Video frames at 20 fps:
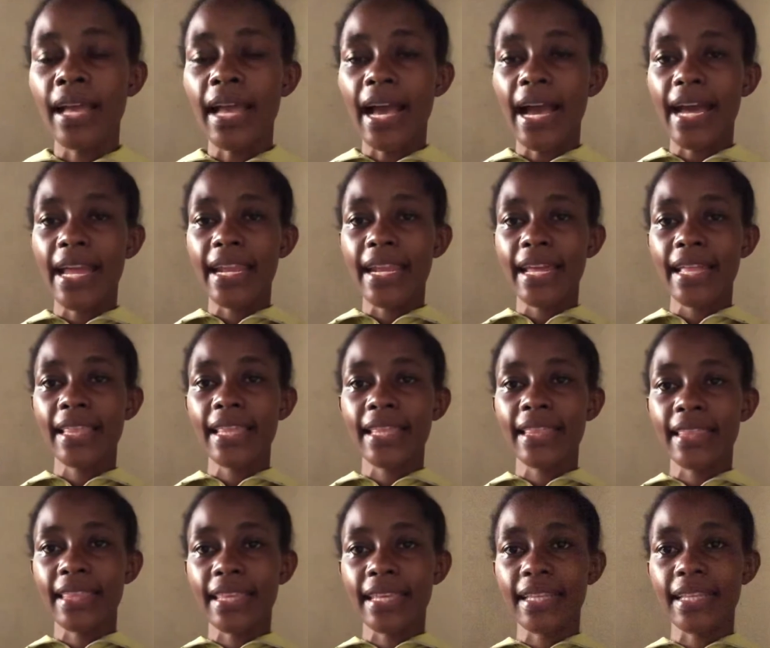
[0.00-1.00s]
Another
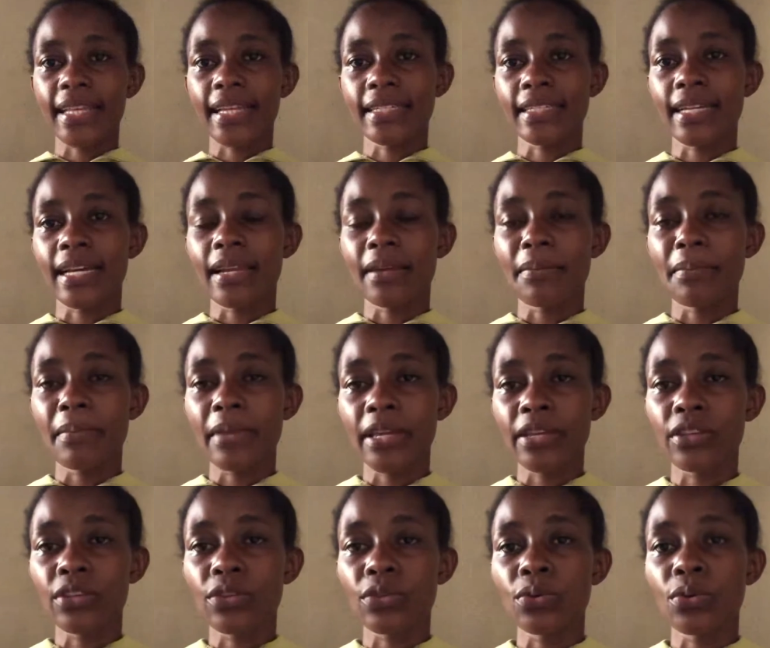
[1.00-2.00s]
thing that can
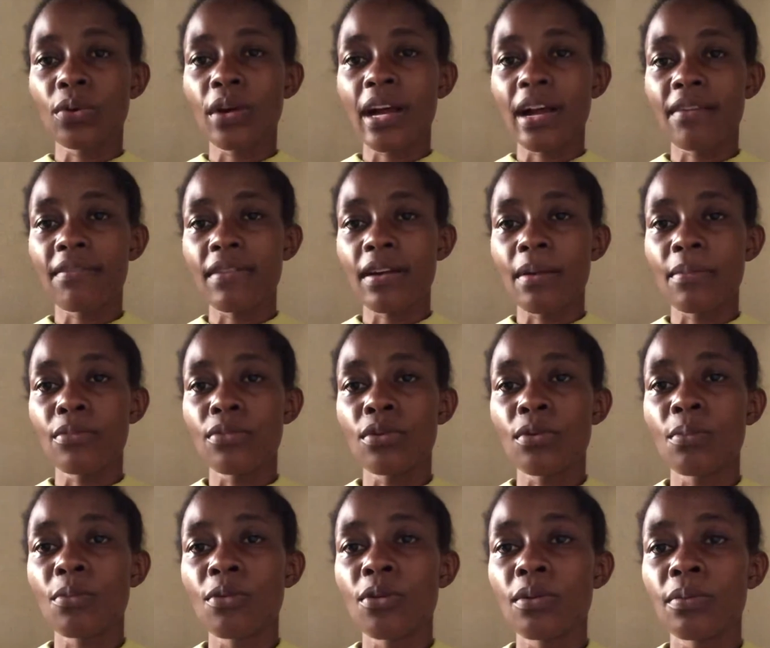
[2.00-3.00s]
make you have
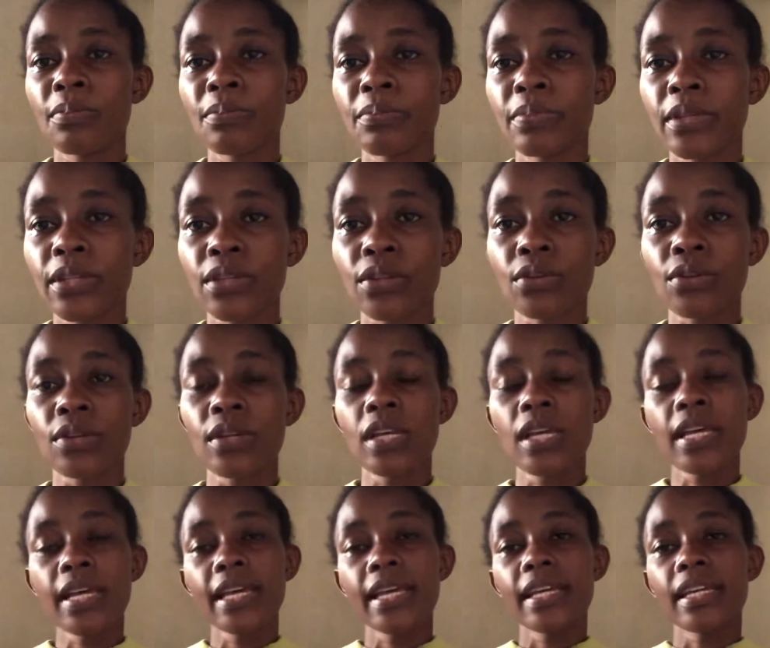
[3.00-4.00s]
abnormal period
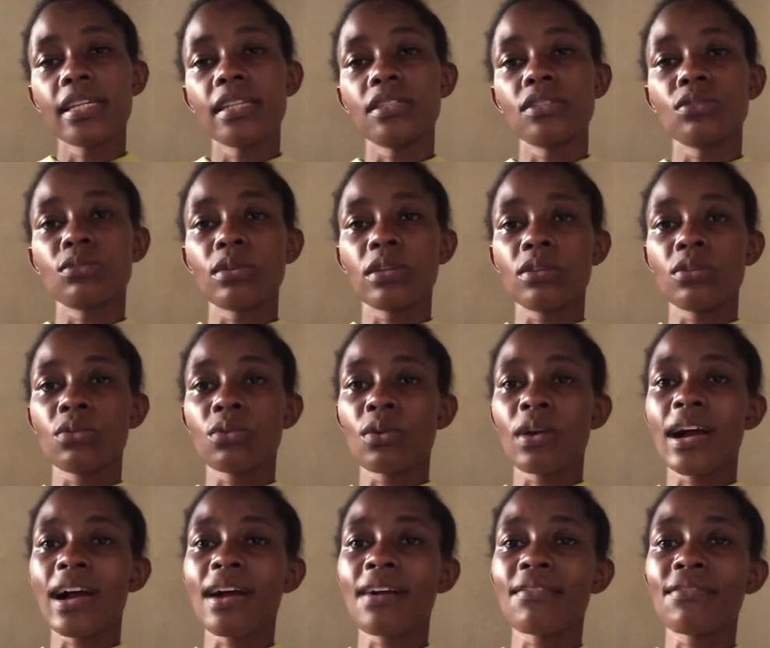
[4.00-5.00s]
is when you
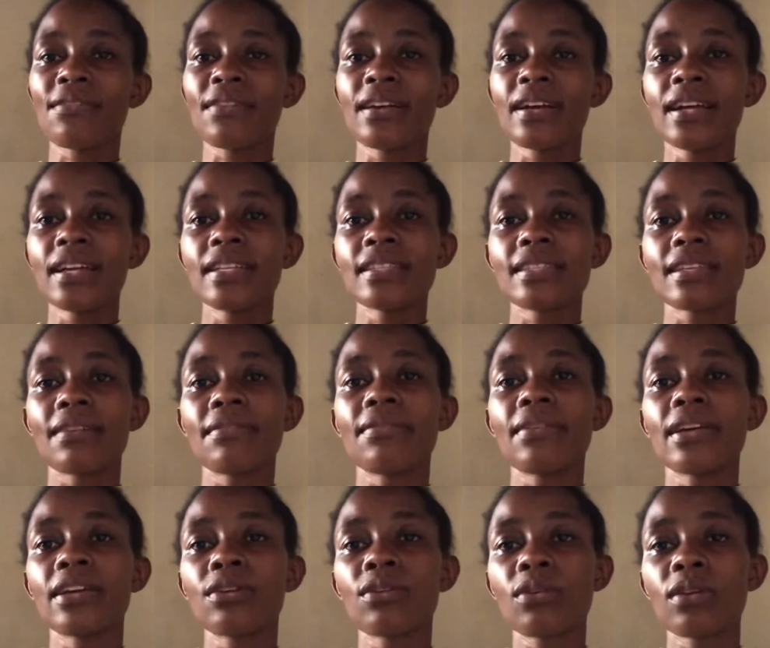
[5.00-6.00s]
have
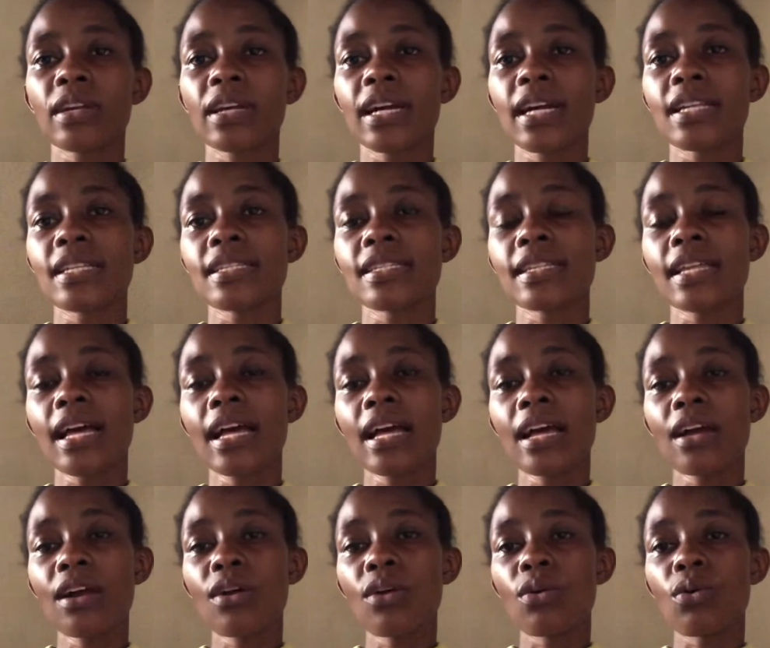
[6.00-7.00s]
cervical cancer
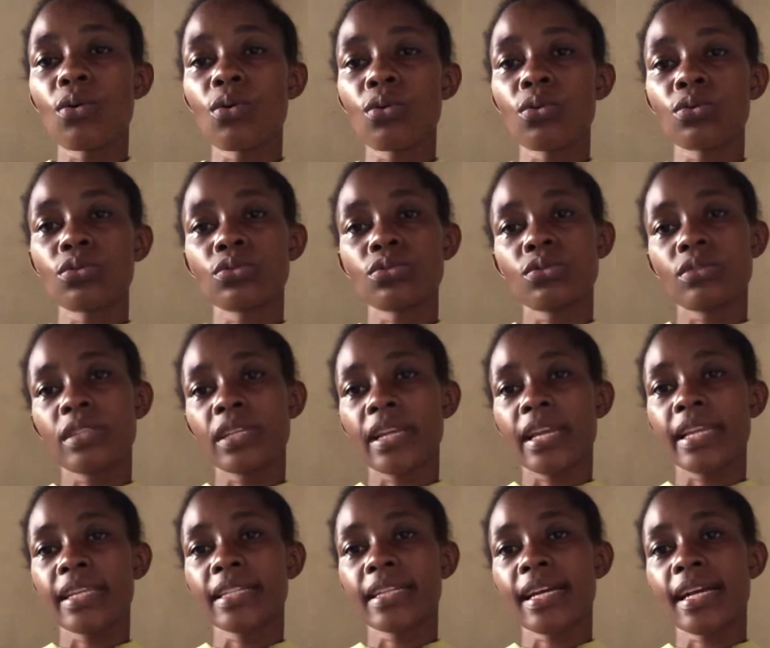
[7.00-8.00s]
or
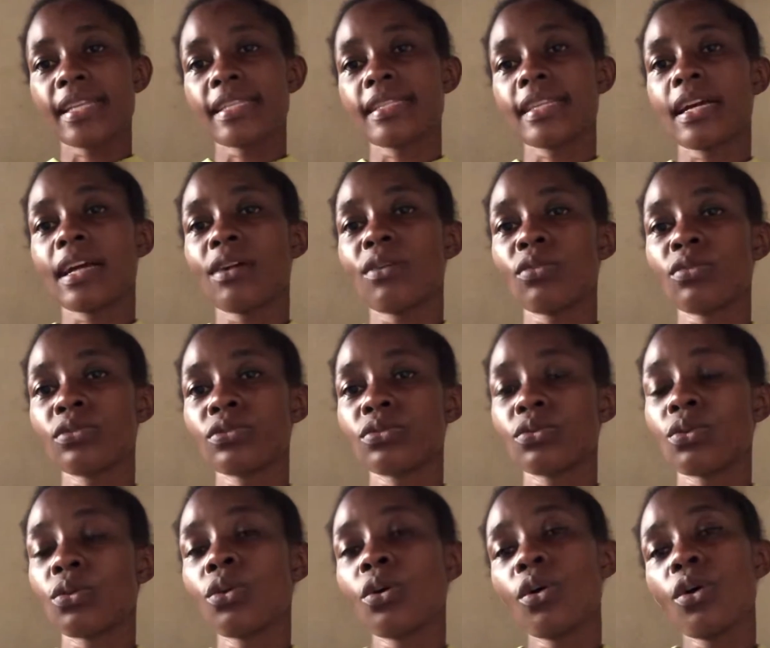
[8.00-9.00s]
uterine cancer
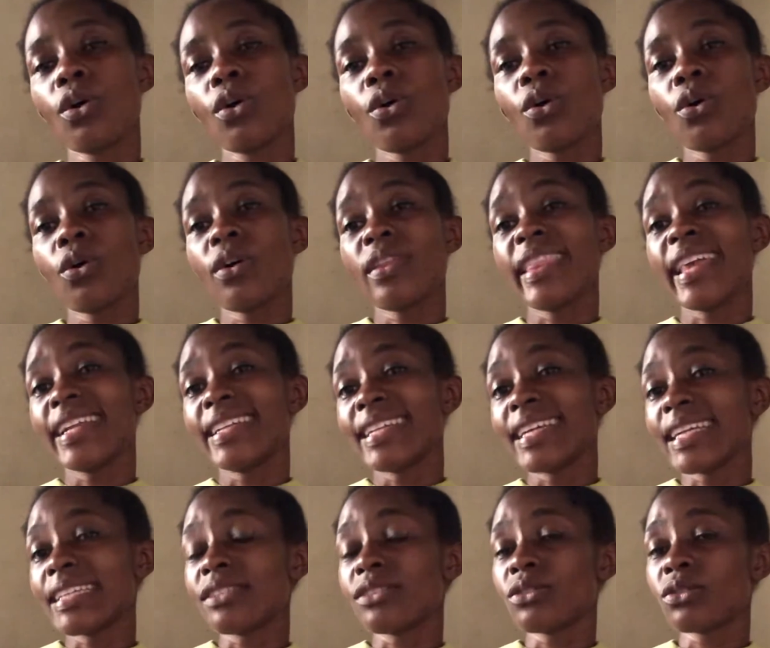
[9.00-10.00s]
also, that
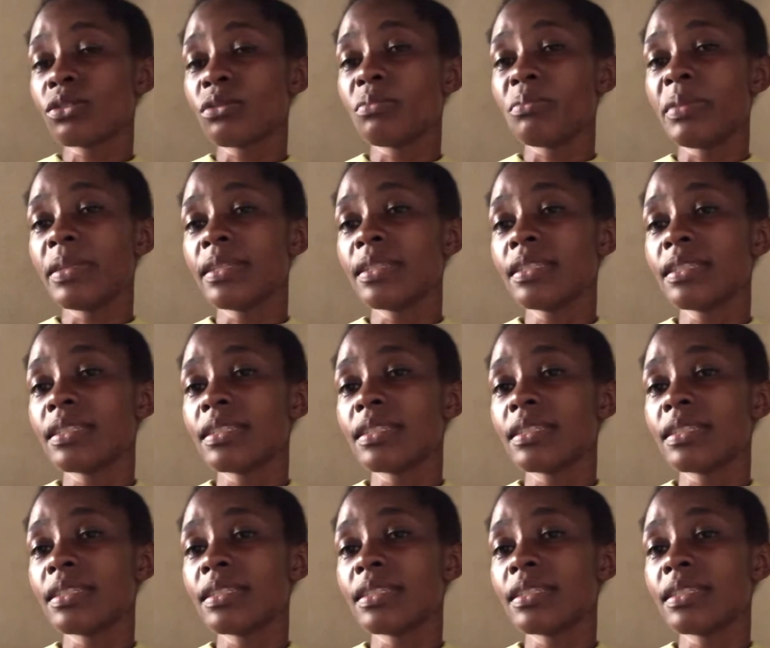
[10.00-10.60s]
has not been